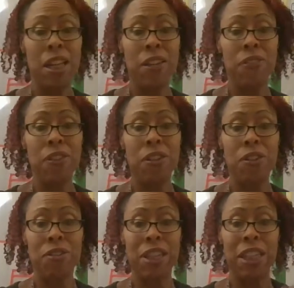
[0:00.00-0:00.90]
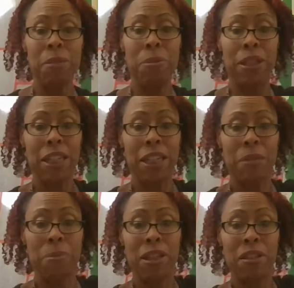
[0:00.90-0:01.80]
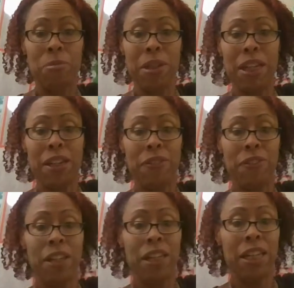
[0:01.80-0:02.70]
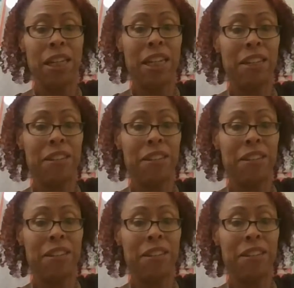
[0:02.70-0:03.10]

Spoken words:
If you notice, I keep looking up because we have an